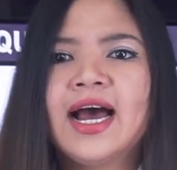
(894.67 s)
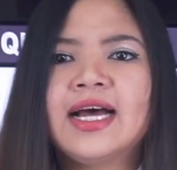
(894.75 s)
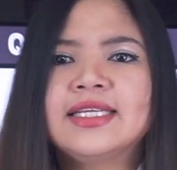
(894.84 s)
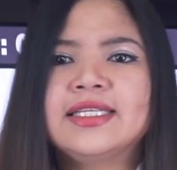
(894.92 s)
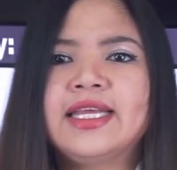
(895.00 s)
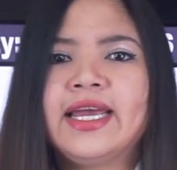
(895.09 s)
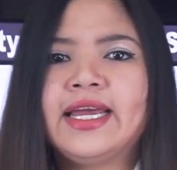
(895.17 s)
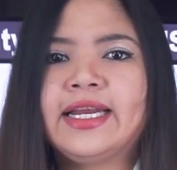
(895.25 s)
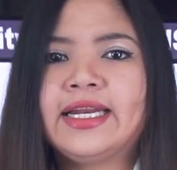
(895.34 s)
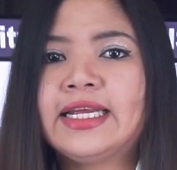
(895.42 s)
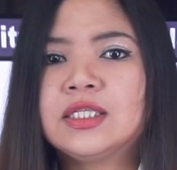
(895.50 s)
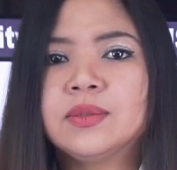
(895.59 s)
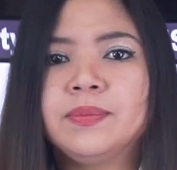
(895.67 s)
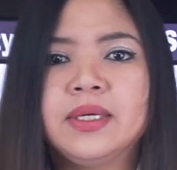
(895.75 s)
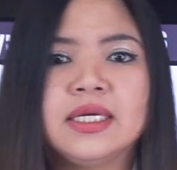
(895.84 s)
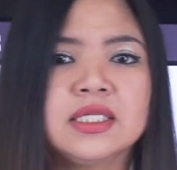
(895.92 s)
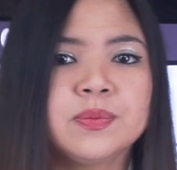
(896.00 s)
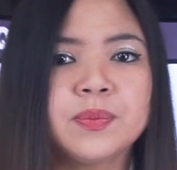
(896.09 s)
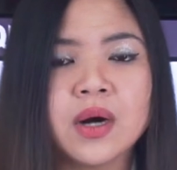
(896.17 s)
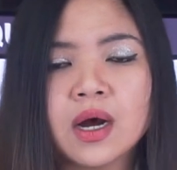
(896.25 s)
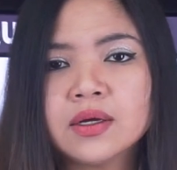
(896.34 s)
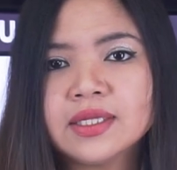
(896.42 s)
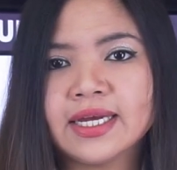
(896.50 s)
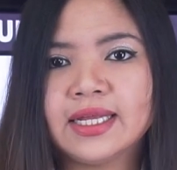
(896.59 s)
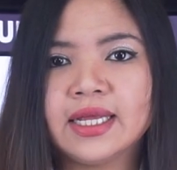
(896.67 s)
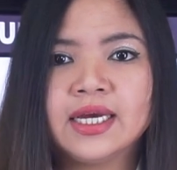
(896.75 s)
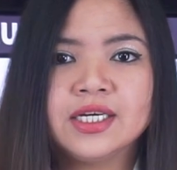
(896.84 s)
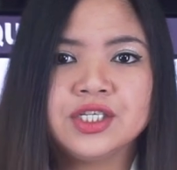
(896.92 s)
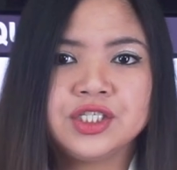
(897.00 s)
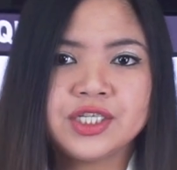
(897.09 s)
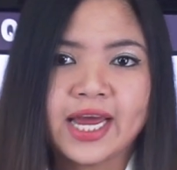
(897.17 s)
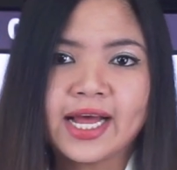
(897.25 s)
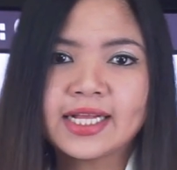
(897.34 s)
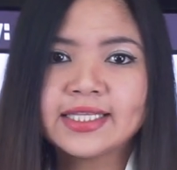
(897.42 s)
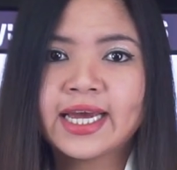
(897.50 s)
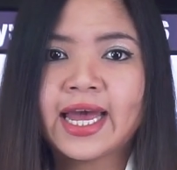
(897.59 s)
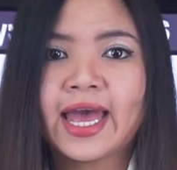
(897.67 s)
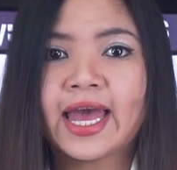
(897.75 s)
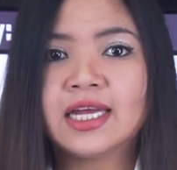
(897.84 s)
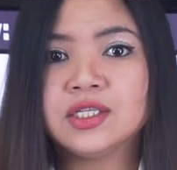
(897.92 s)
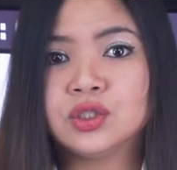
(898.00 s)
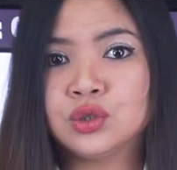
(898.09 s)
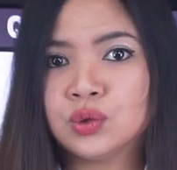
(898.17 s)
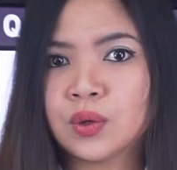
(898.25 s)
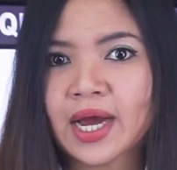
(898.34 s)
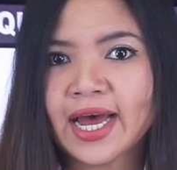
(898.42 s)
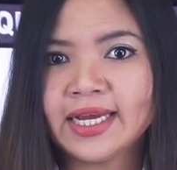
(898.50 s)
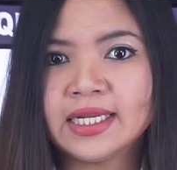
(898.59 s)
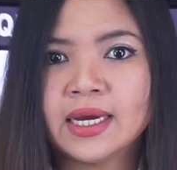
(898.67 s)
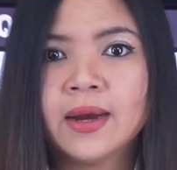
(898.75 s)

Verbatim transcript: as they need to be sprouted, shelled, and dried,